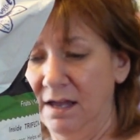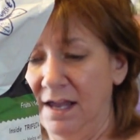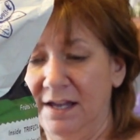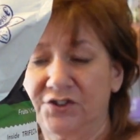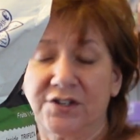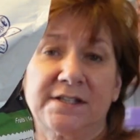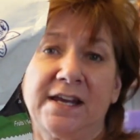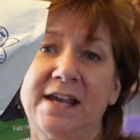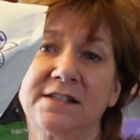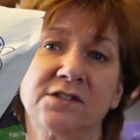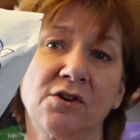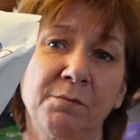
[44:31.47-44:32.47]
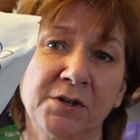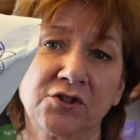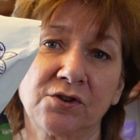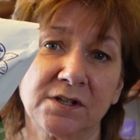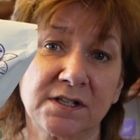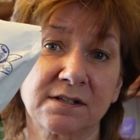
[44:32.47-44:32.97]
It just has so much
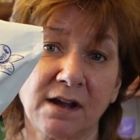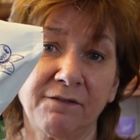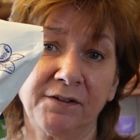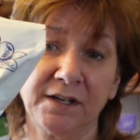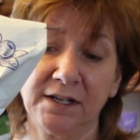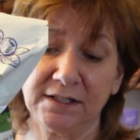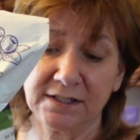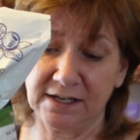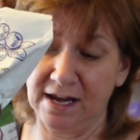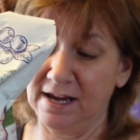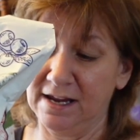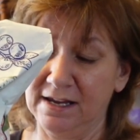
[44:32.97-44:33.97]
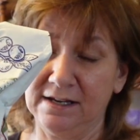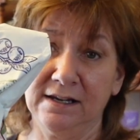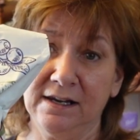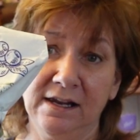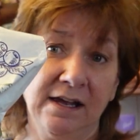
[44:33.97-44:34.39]
good stuff in it, and